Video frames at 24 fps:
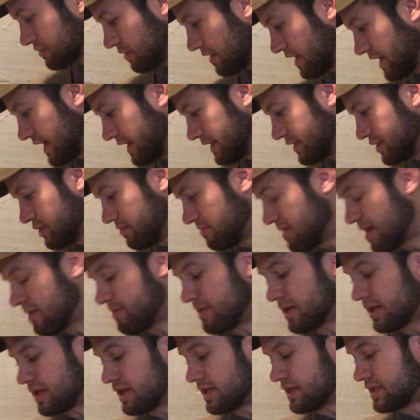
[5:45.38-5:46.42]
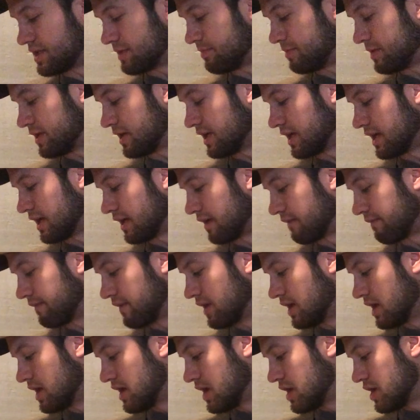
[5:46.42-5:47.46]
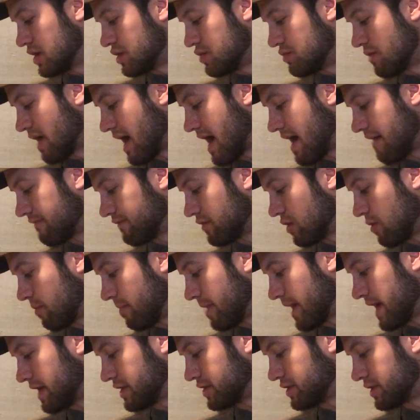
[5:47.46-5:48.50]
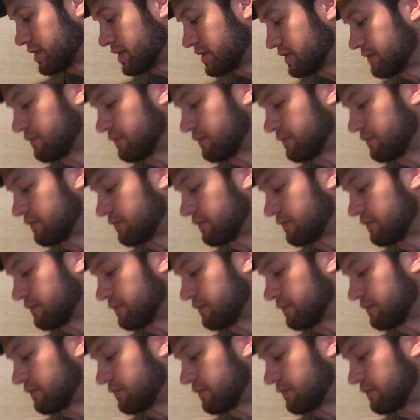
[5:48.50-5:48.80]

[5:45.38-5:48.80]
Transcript: one is, you may be an ENTP if you have no patience